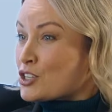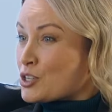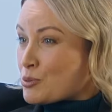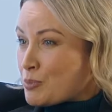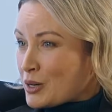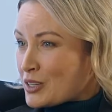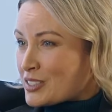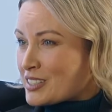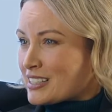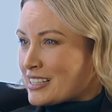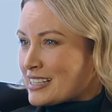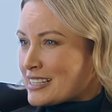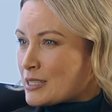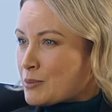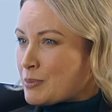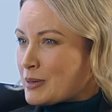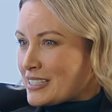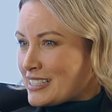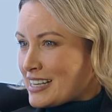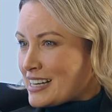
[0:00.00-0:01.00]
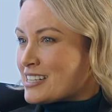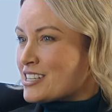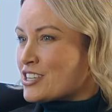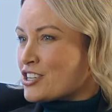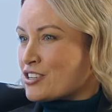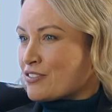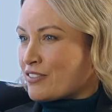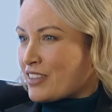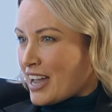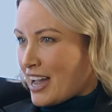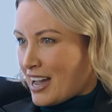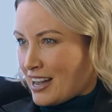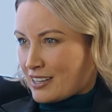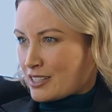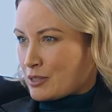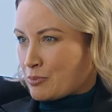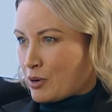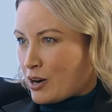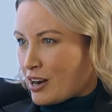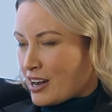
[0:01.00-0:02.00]
deposit is a percentage of the
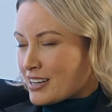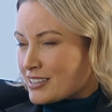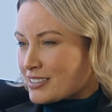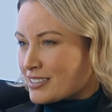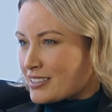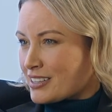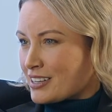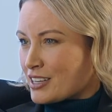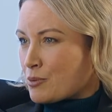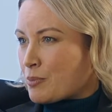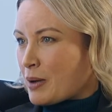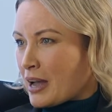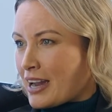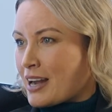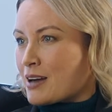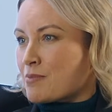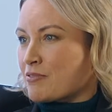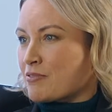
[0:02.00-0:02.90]
house price that you pay up